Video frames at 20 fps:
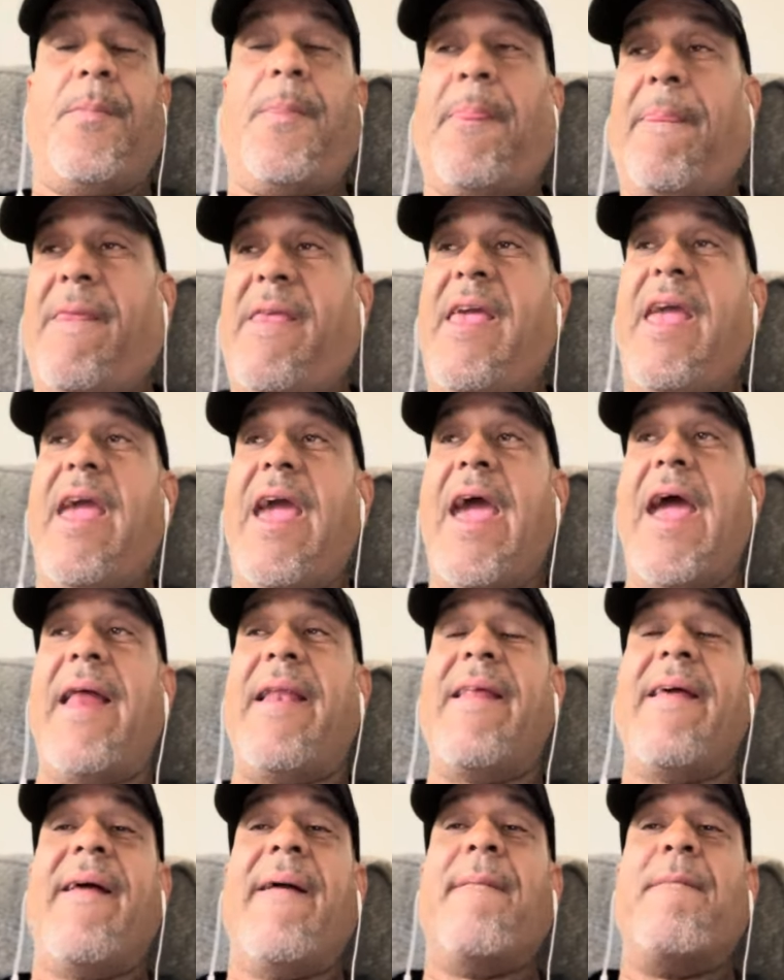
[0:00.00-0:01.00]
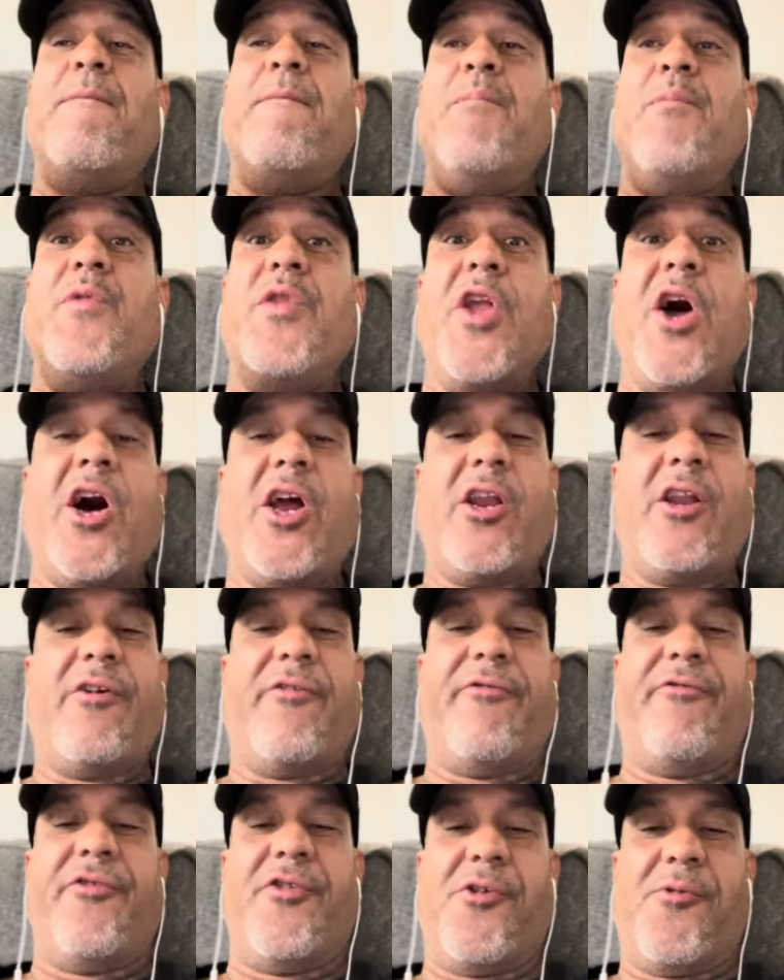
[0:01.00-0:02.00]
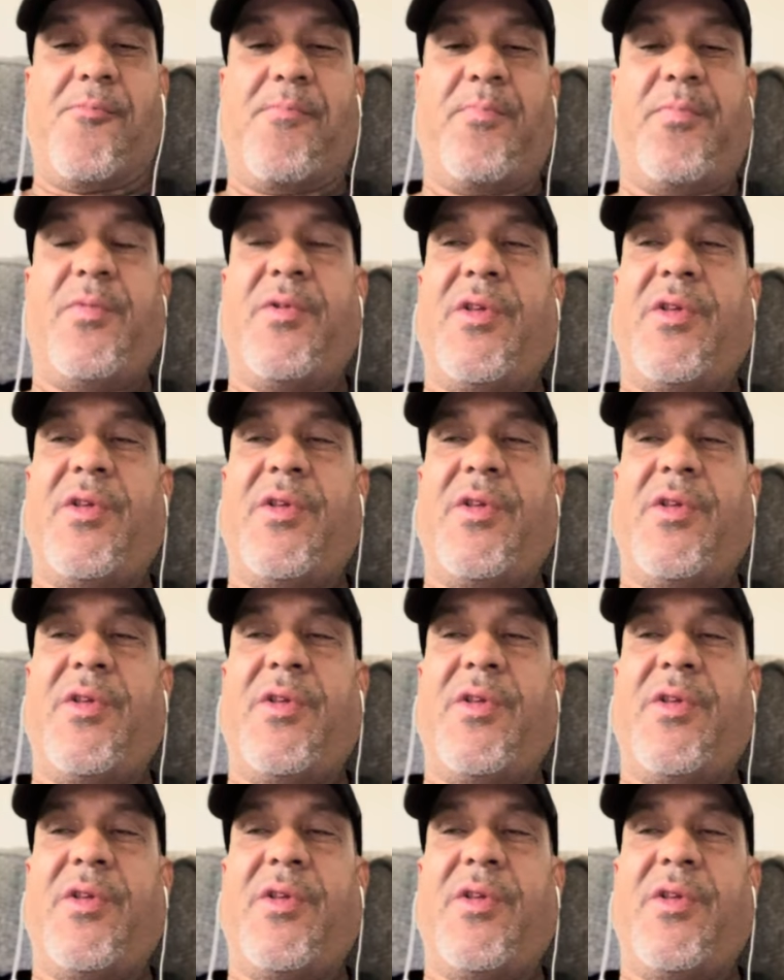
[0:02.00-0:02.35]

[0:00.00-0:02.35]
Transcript: Yet, none of them.